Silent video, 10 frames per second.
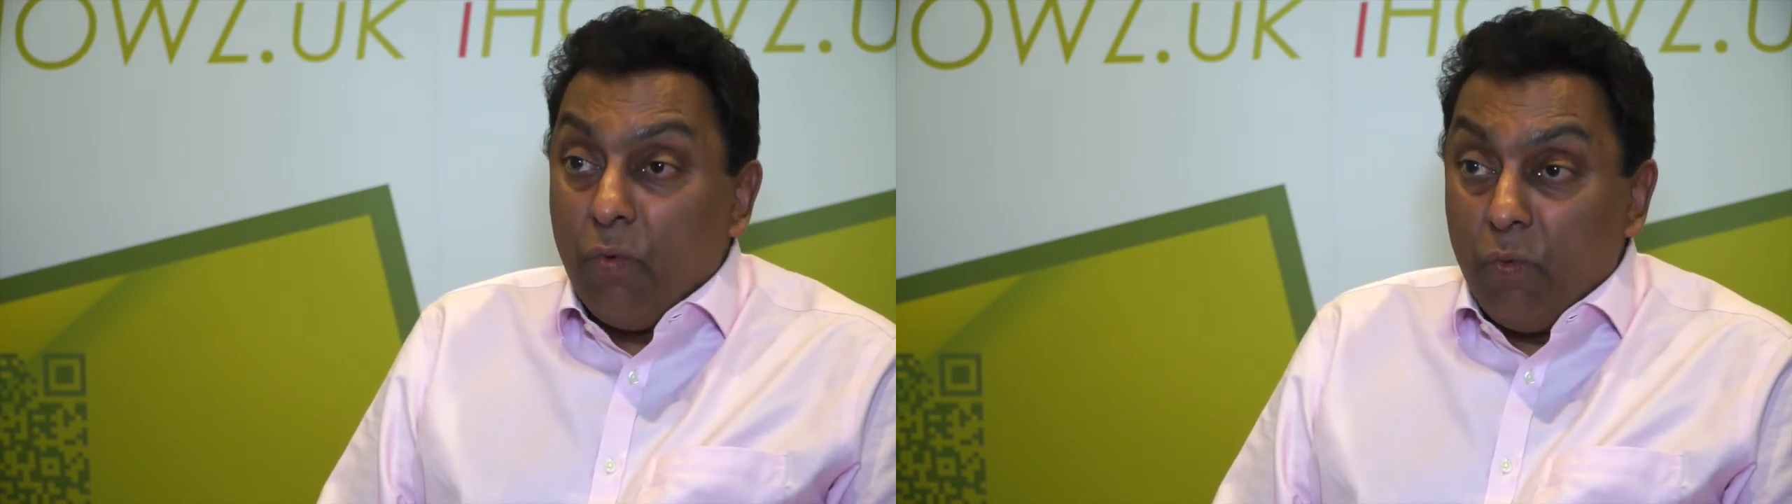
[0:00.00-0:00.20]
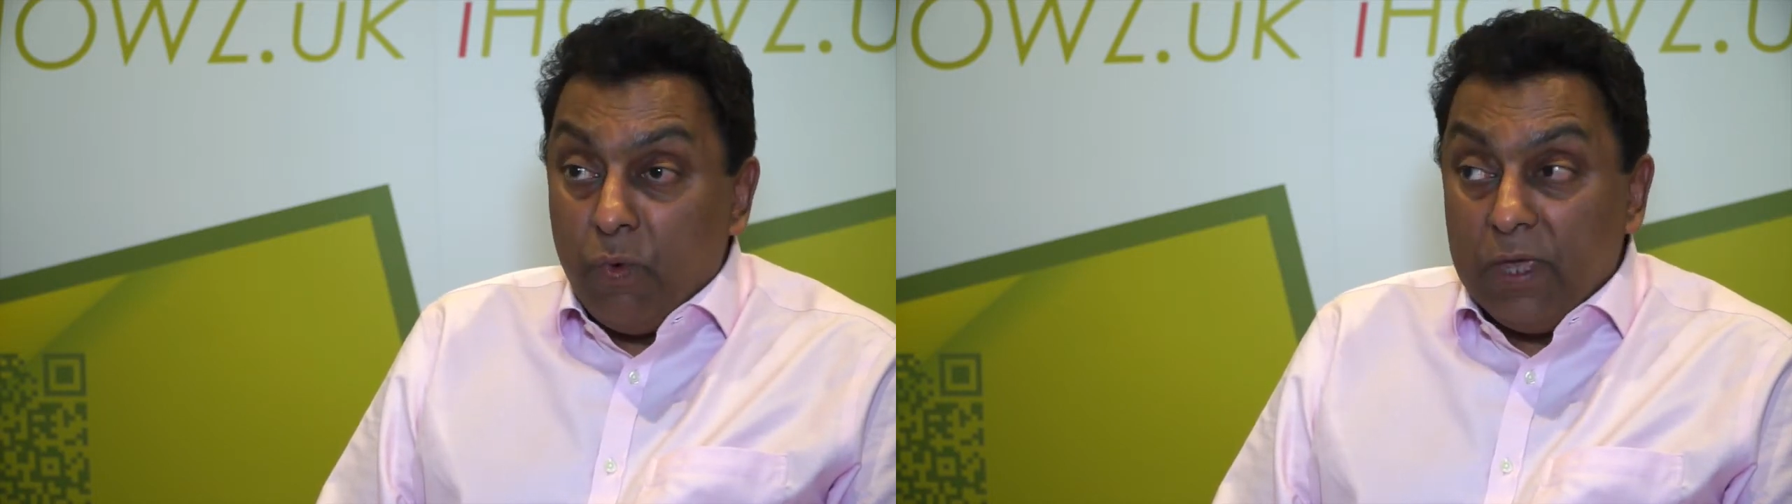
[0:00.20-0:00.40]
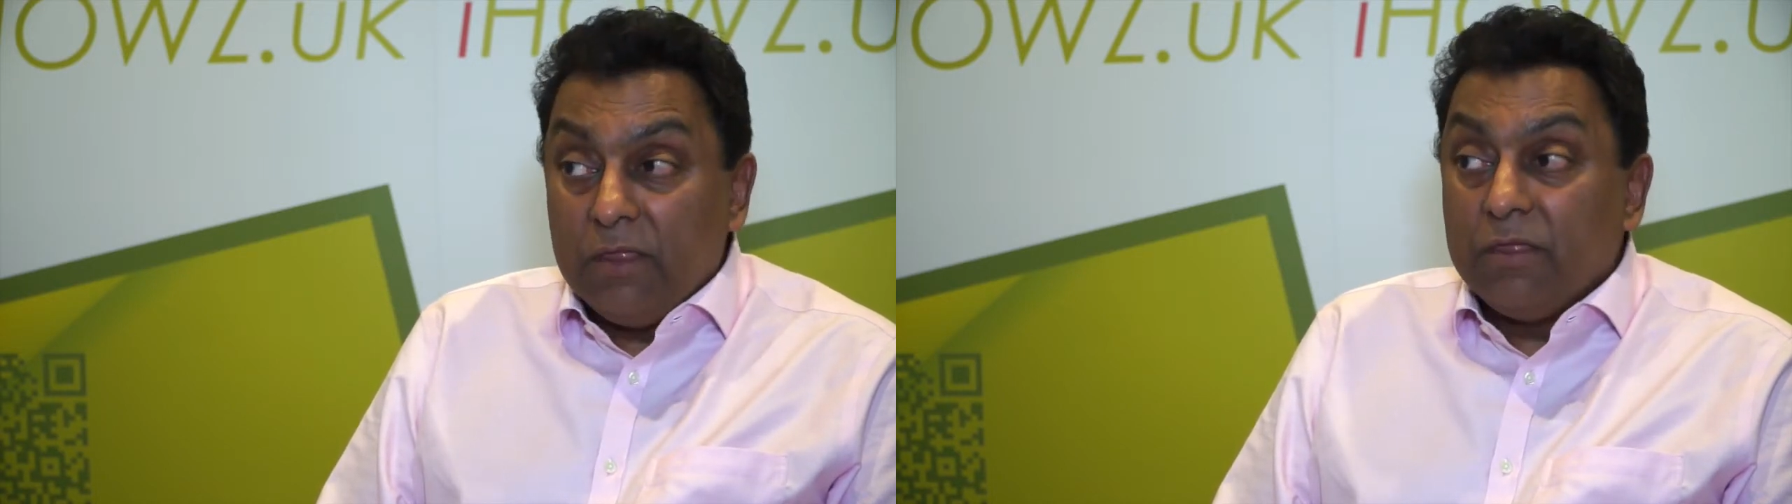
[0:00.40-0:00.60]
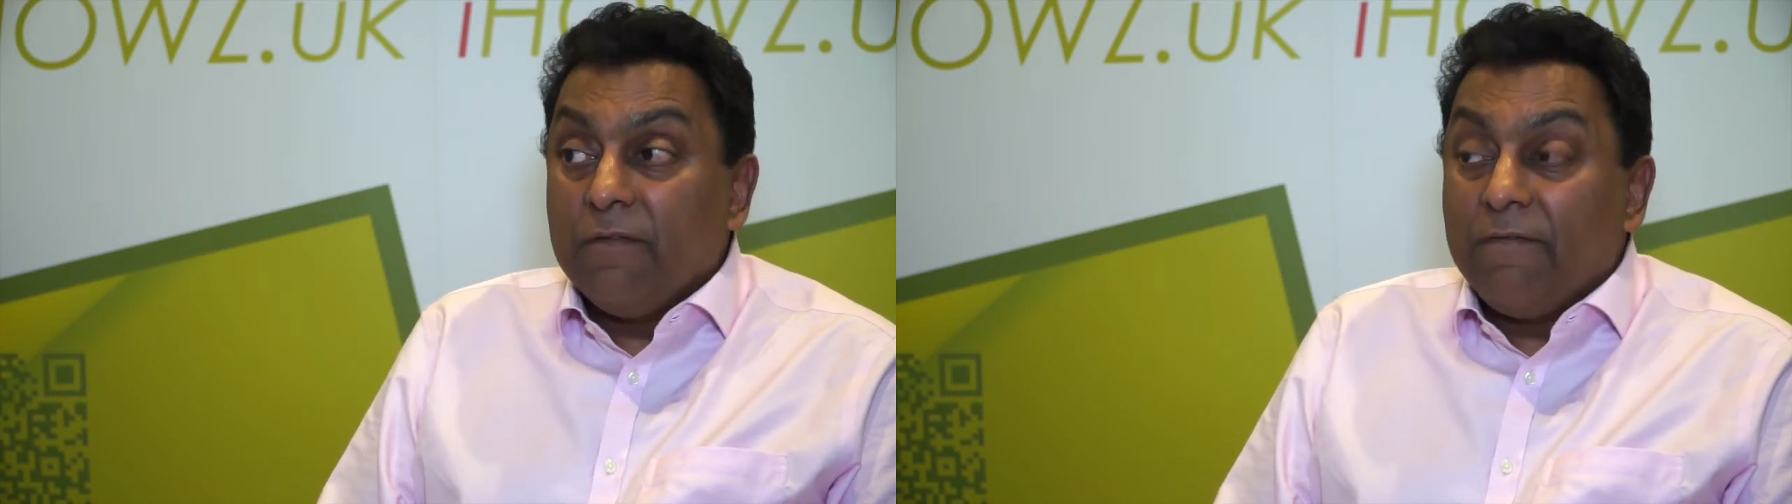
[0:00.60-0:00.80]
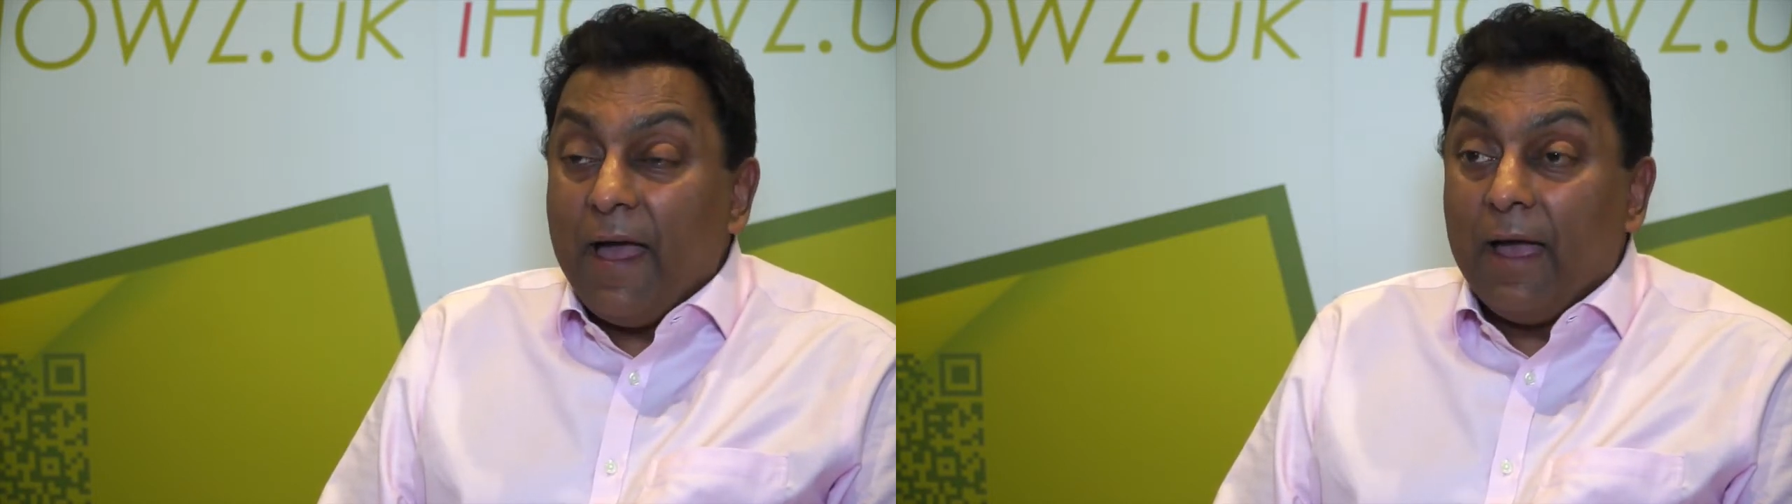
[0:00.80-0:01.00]
with
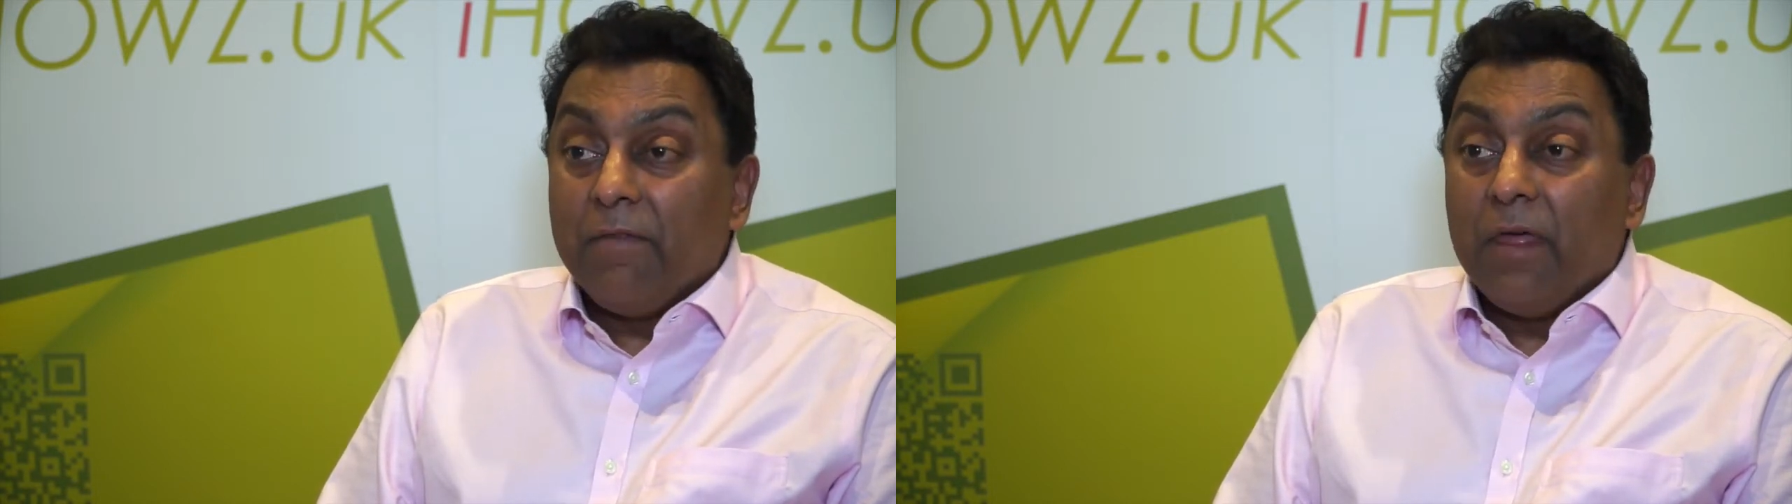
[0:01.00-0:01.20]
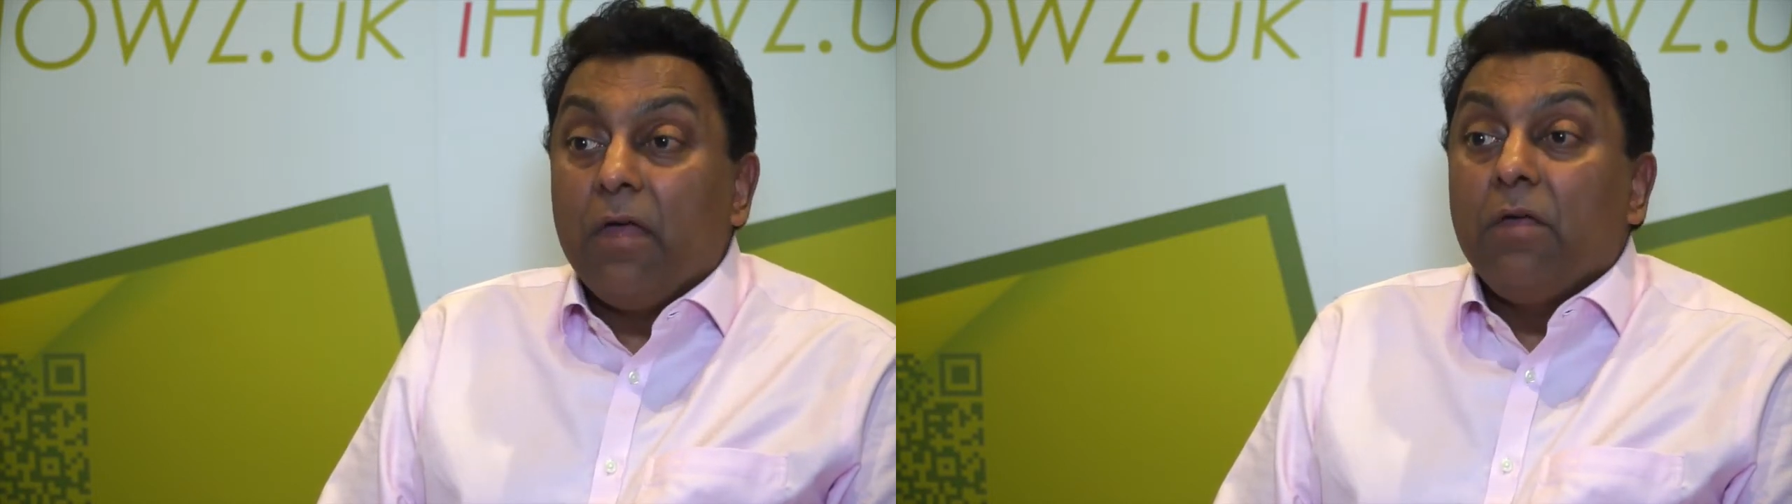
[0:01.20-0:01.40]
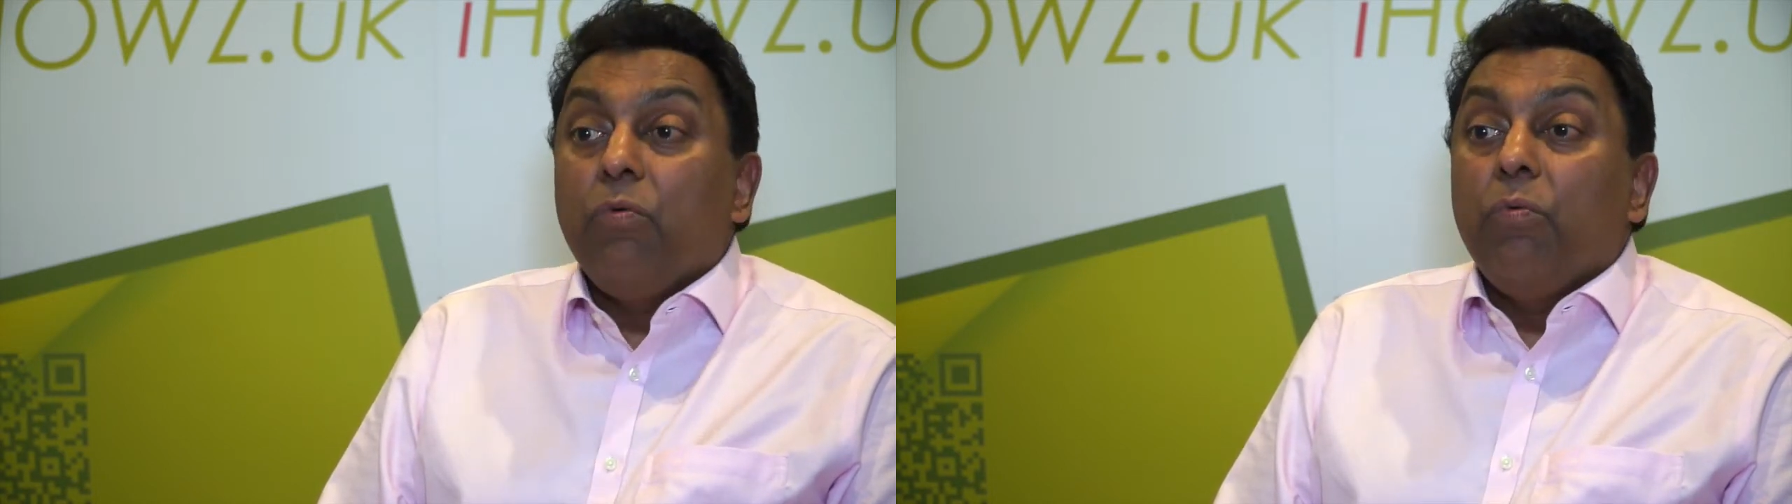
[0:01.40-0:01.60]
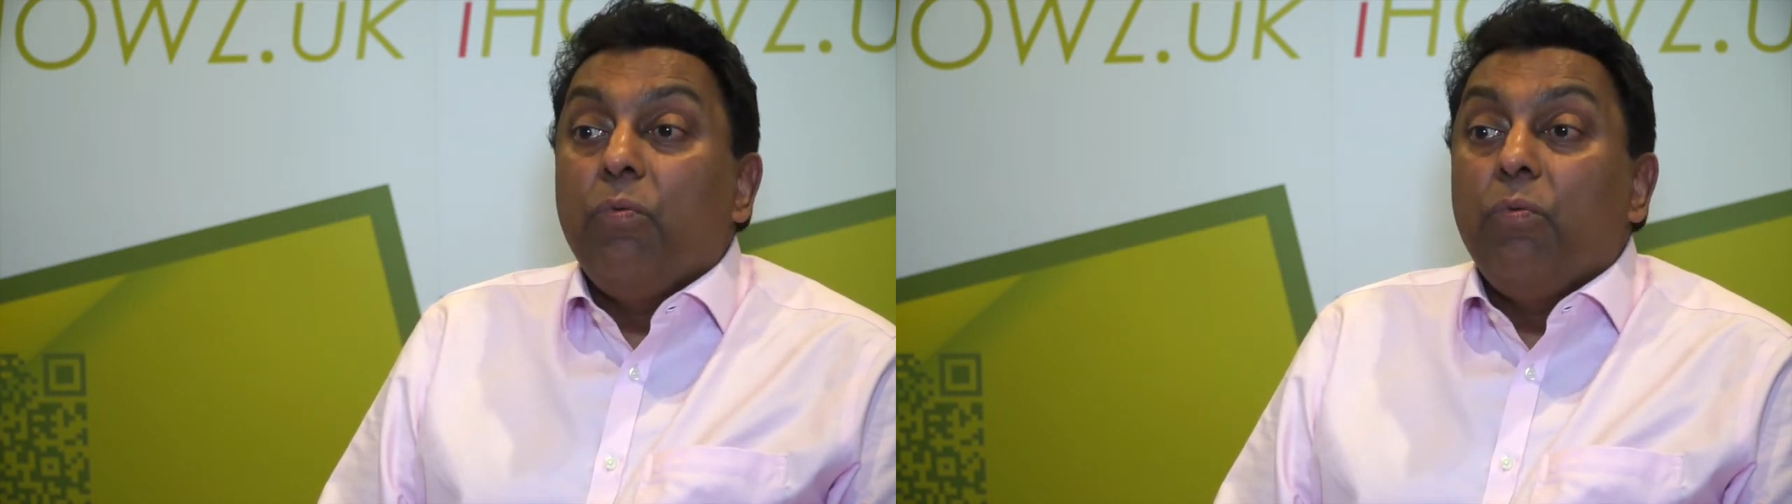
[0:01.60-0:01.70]
the fact that